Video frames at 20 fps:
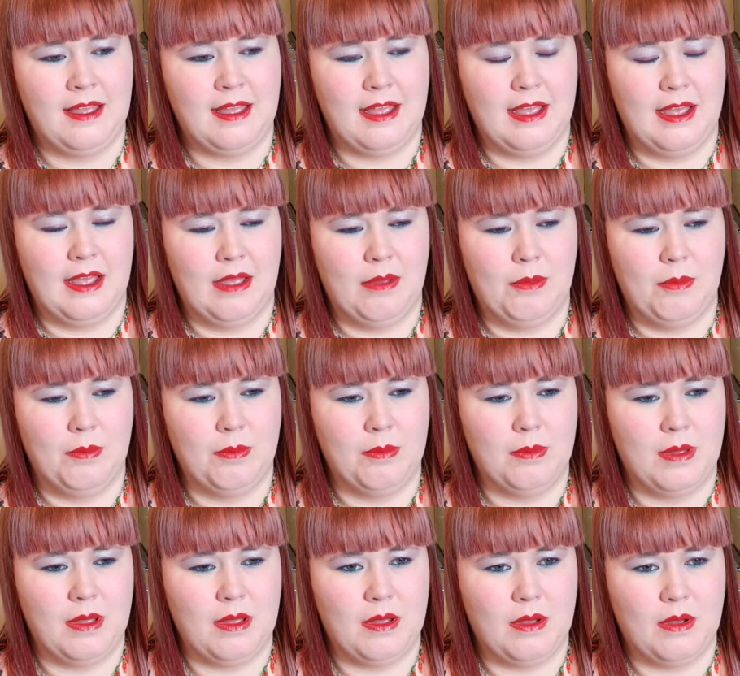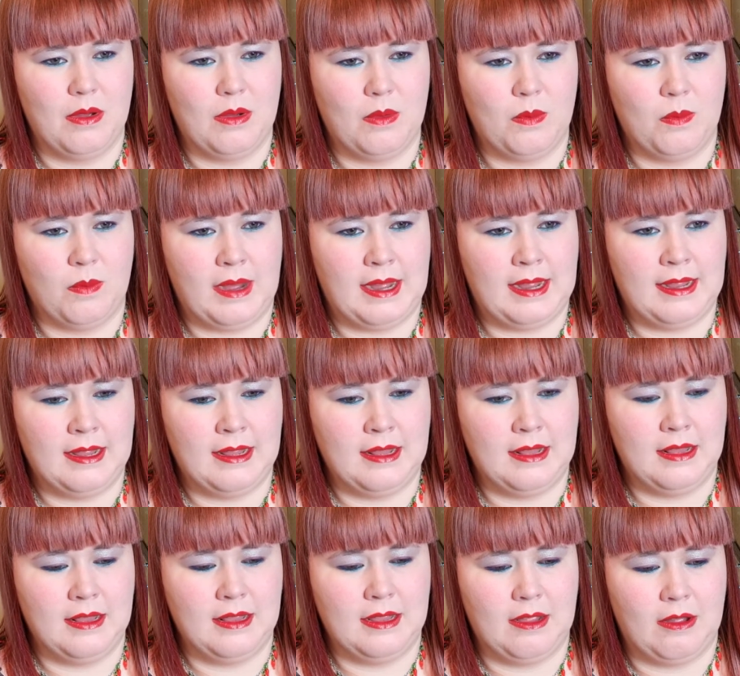
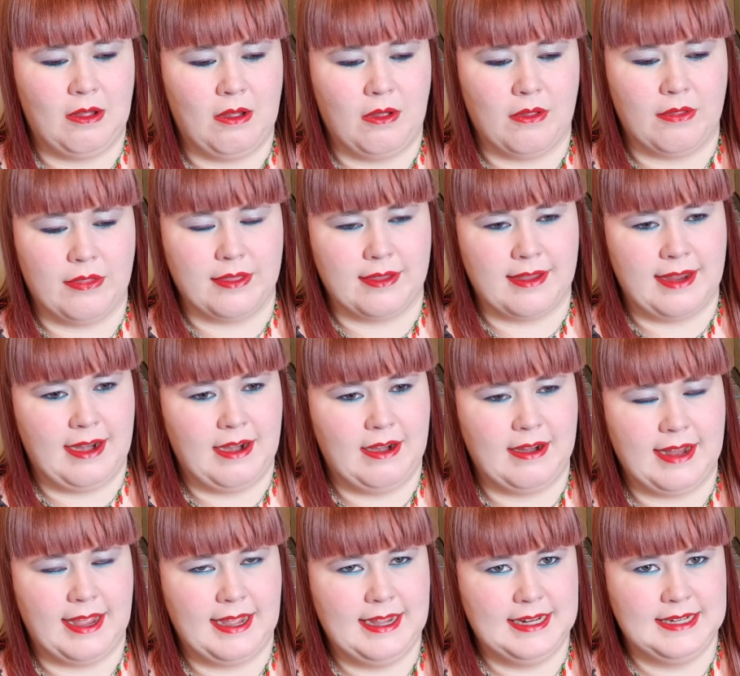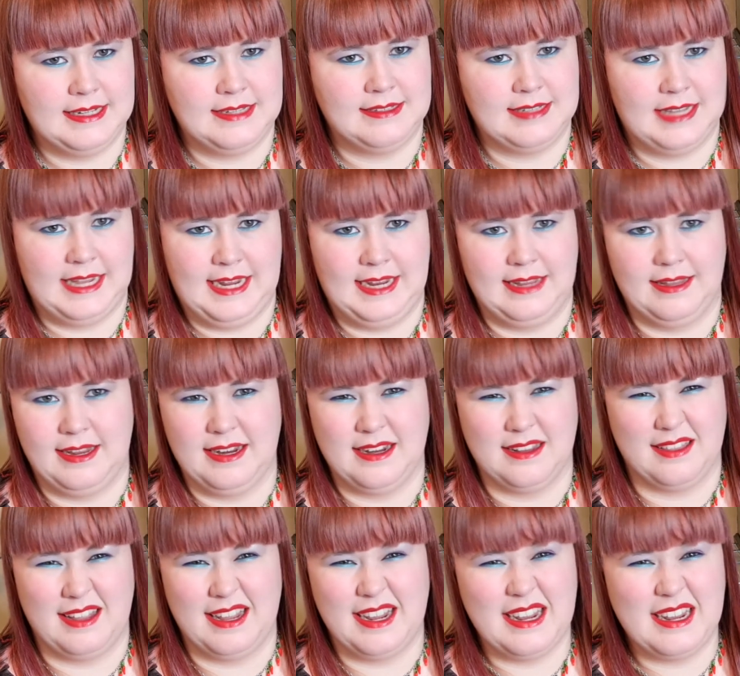While all the care guides say like
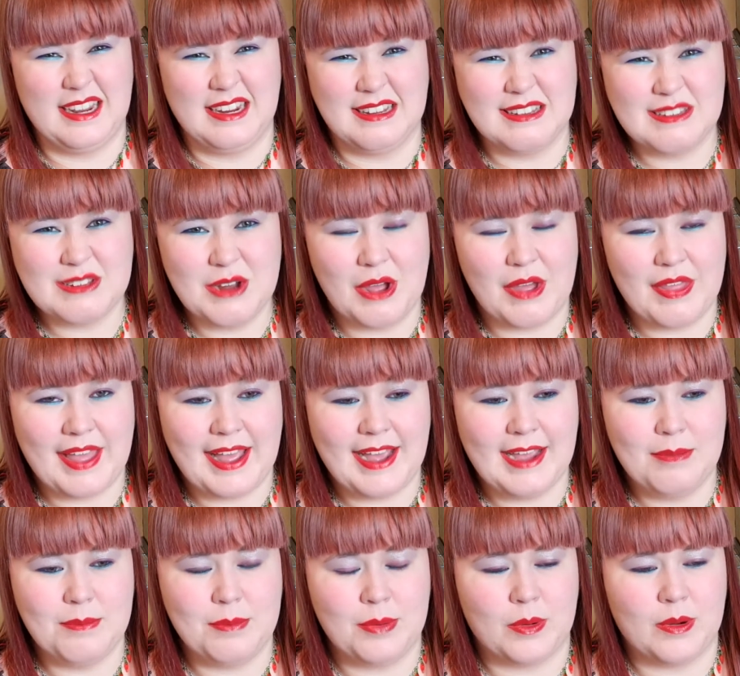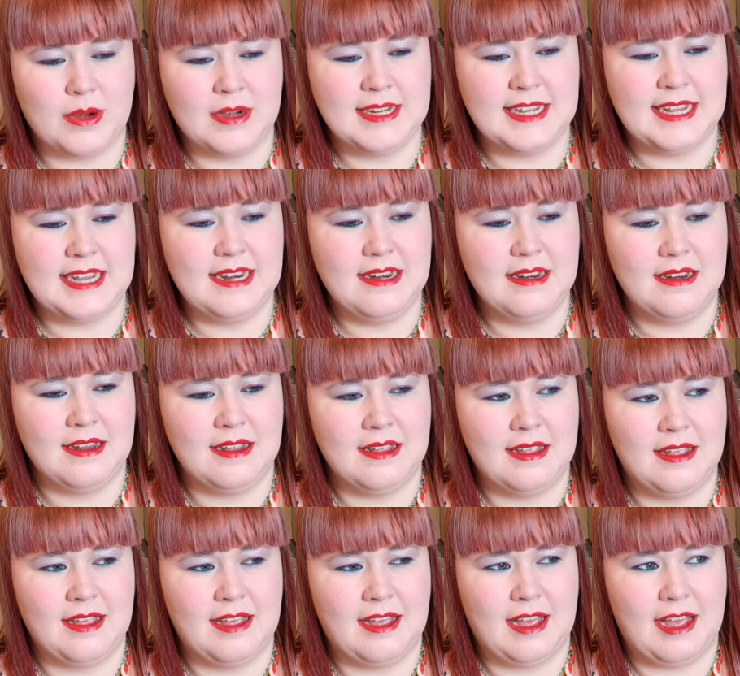lighting's not that important,
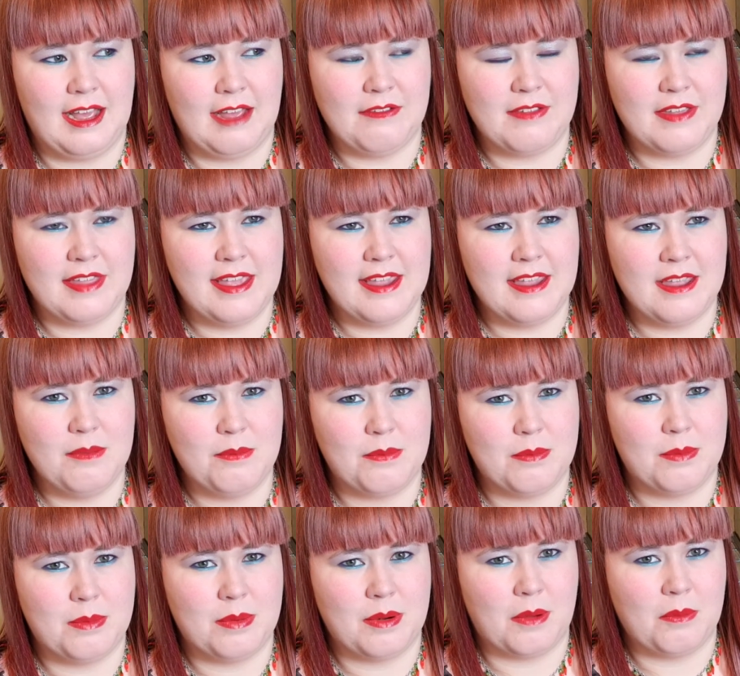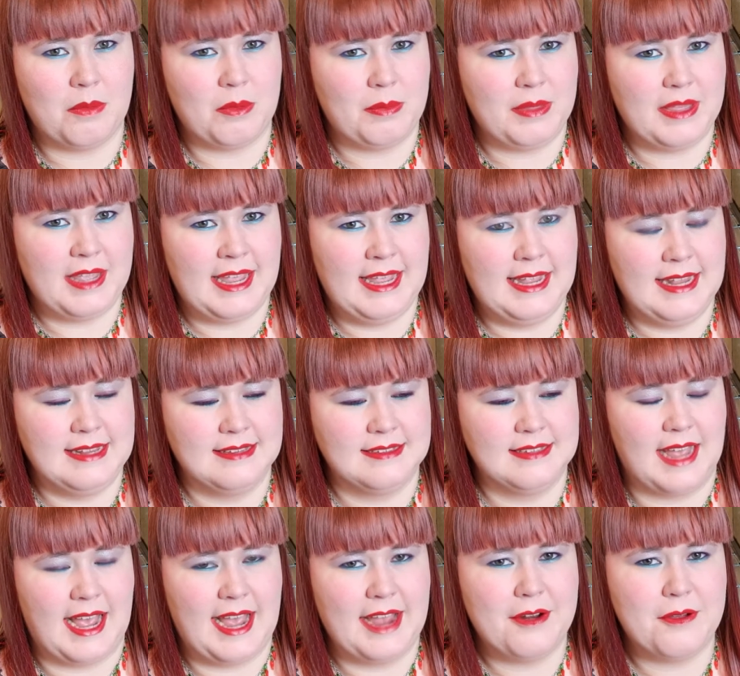I feel like it probably is.
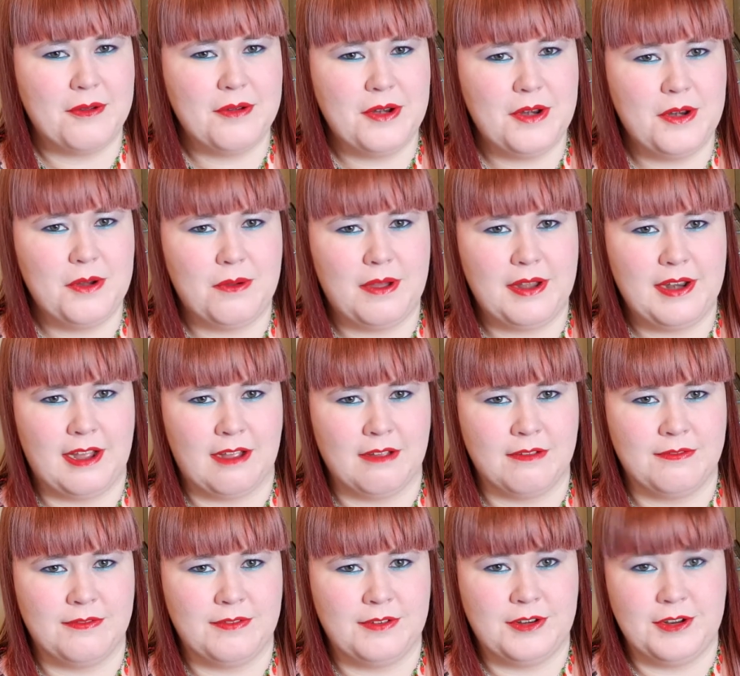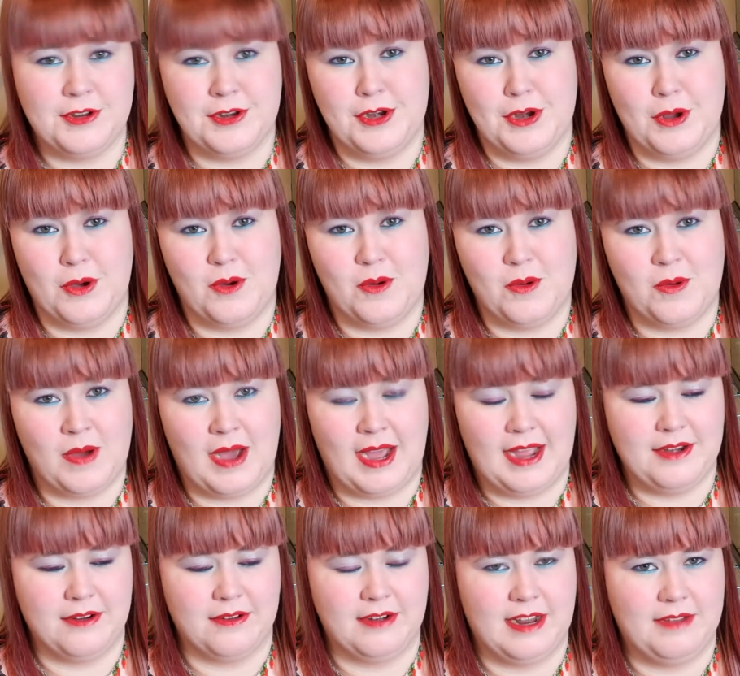I don't know enough to know, I
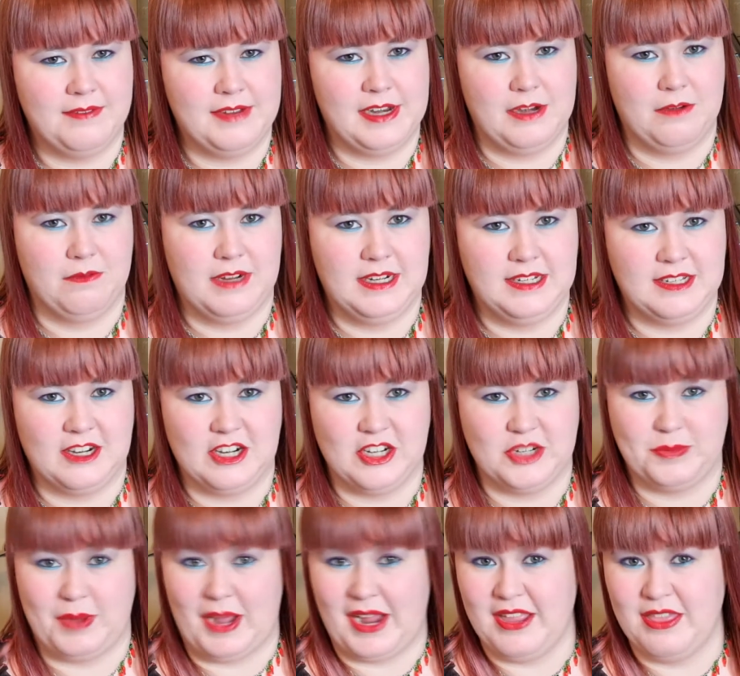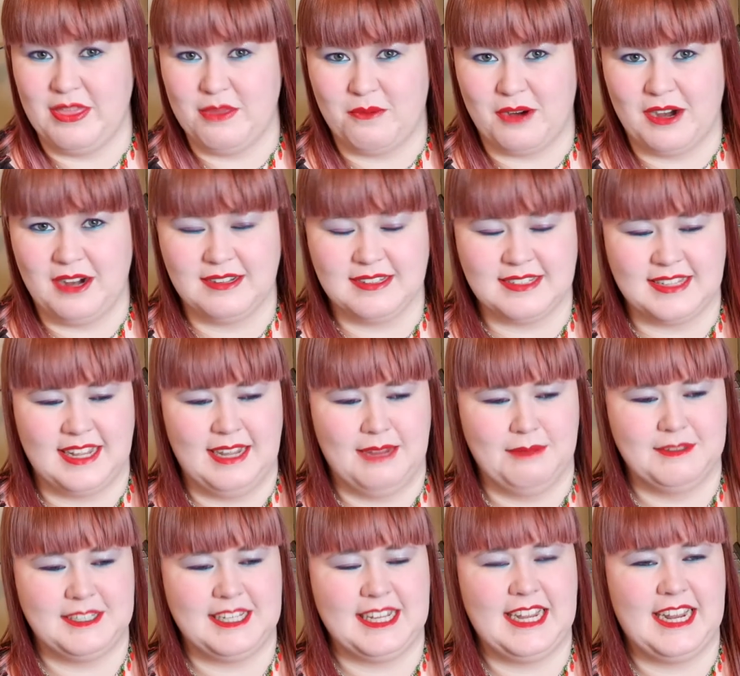don't have any research behind the words that
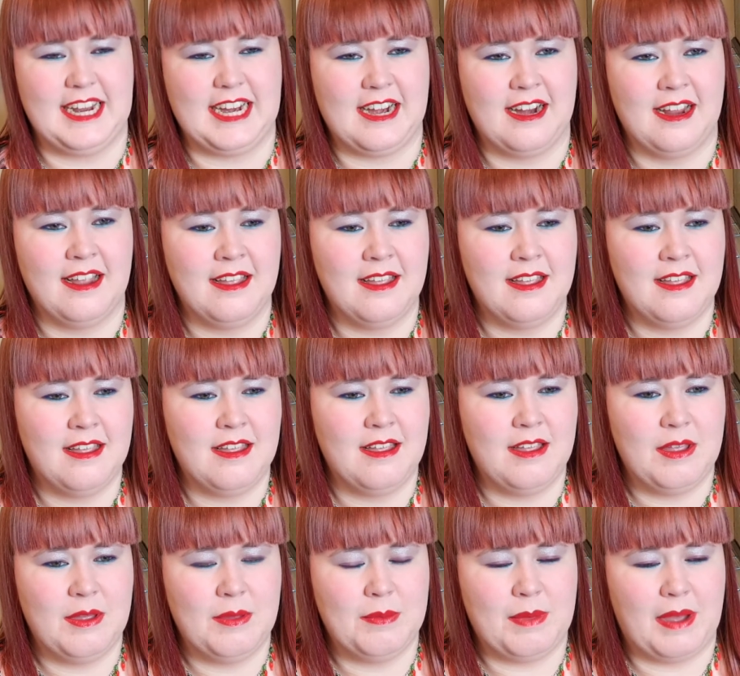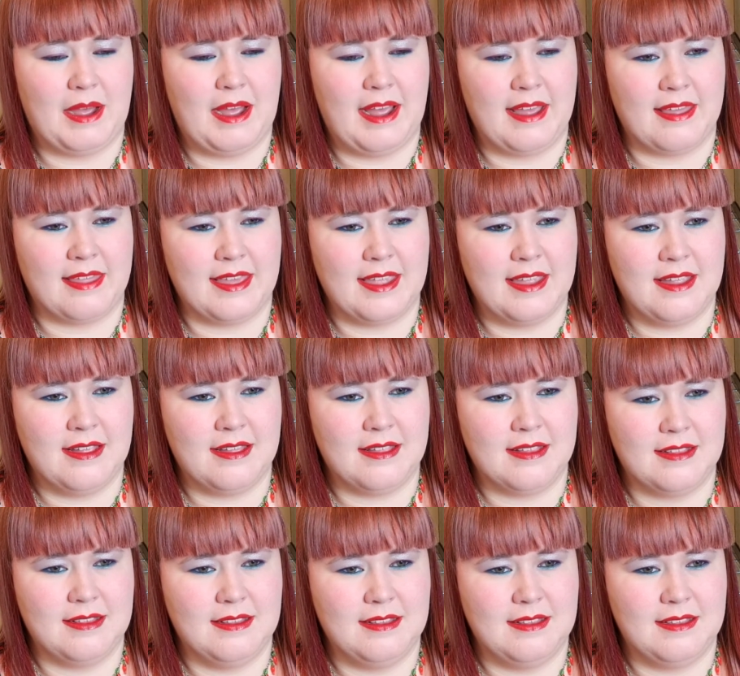I'm saying, but I think
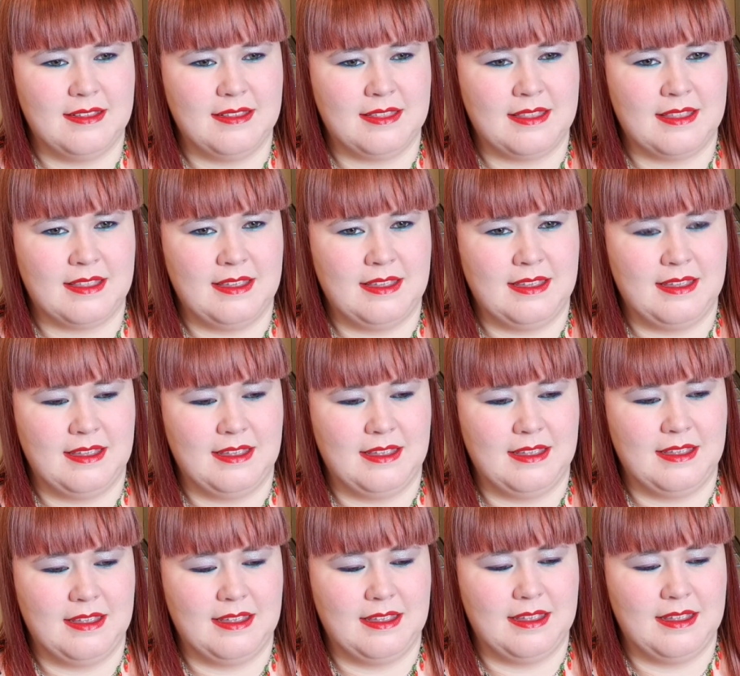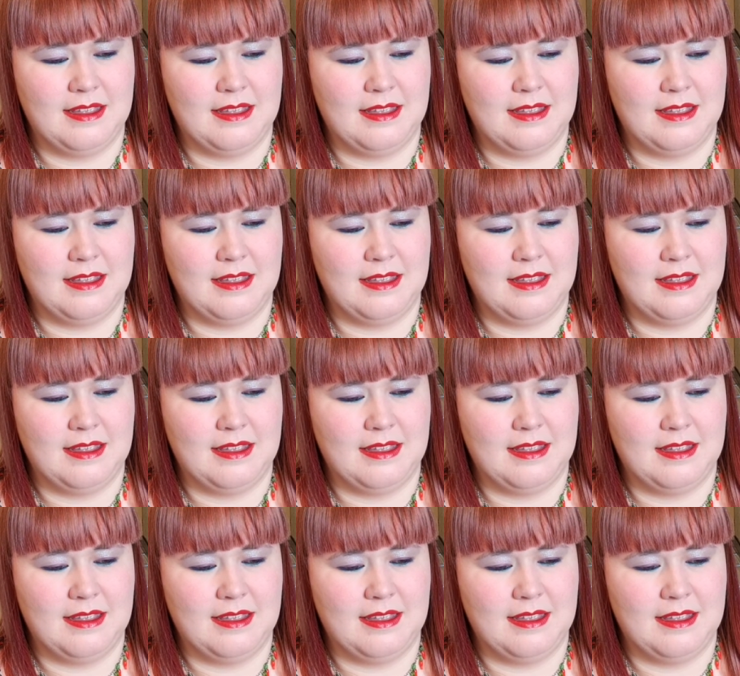the